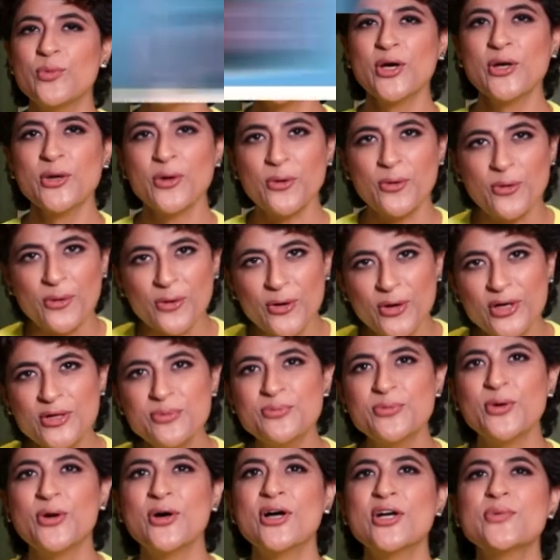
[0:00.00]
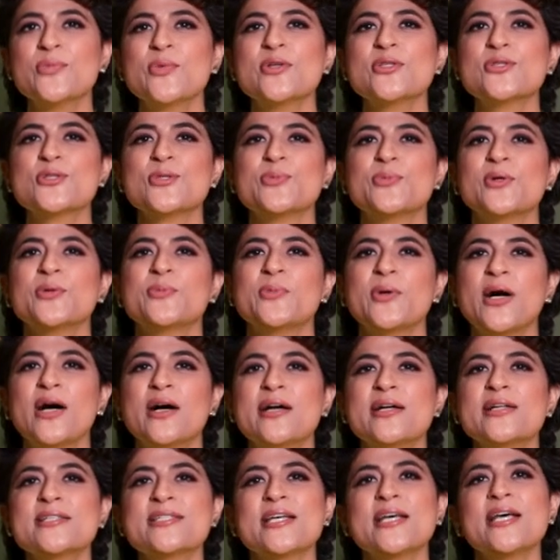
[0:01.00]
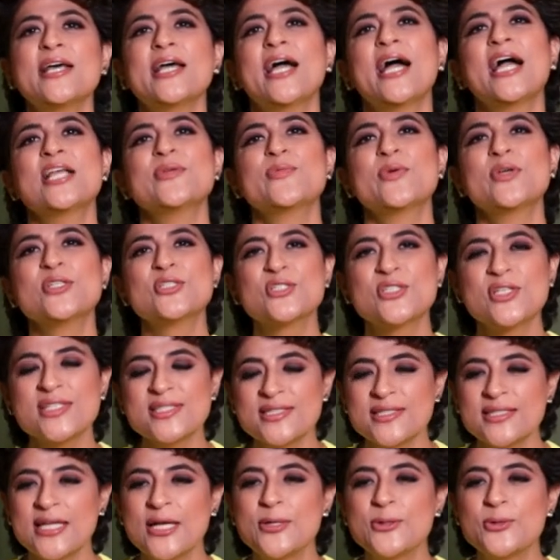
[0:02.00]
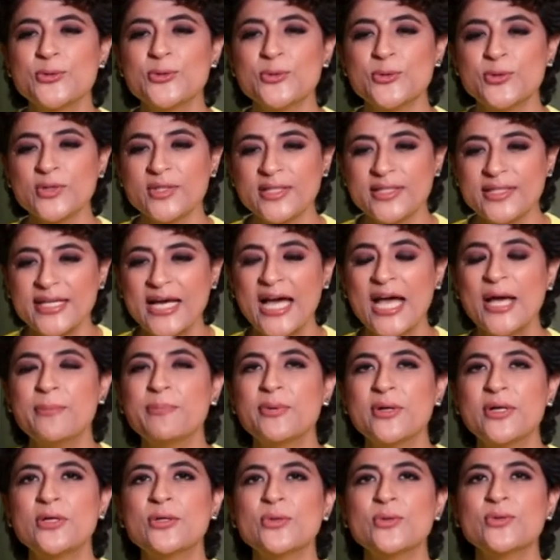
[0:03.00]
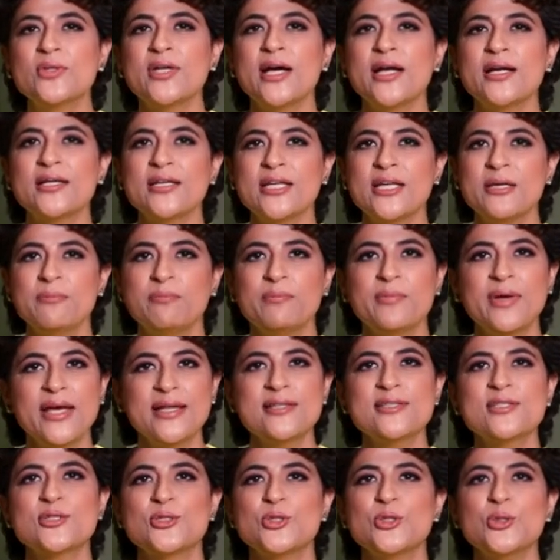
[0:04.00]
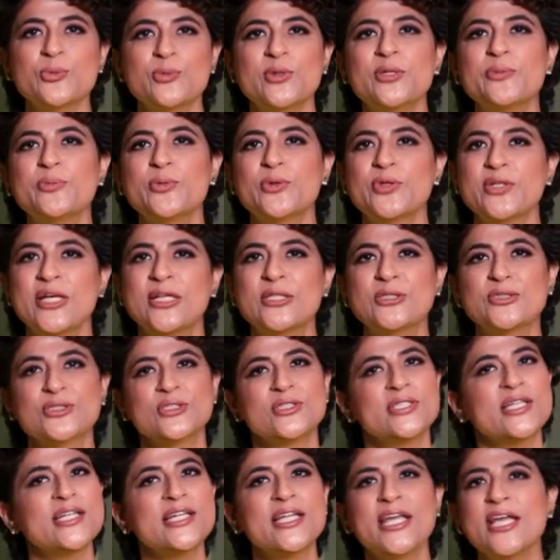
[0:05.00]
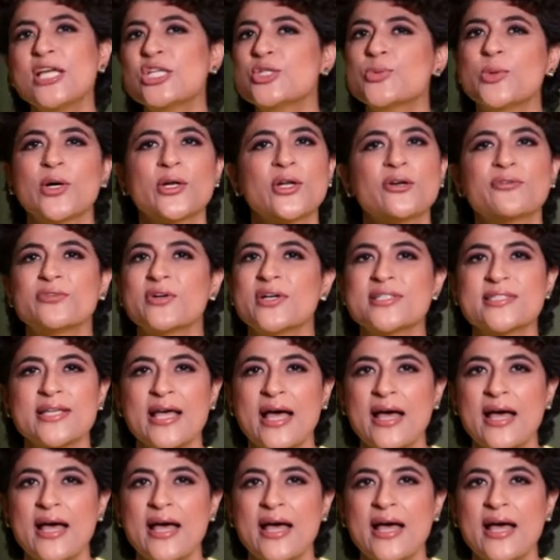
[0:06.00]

we are all born with superpowers and we just need to tap into that immense human potential that each one of us